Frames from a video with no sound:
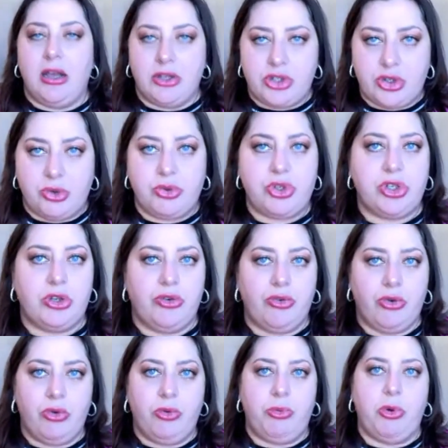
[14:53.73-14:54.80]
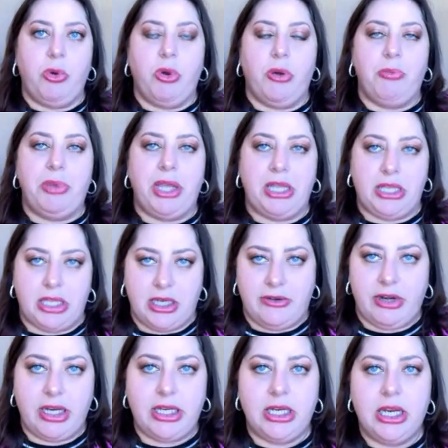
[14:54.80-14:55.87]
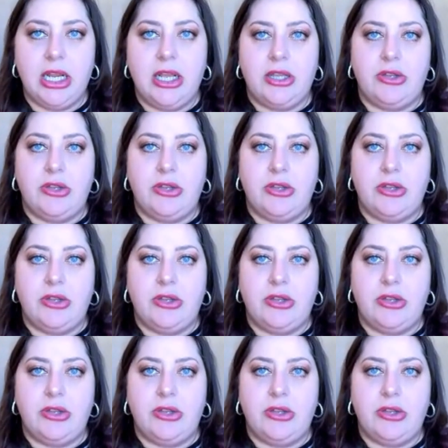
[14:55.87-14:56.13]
social group, or opinion, right?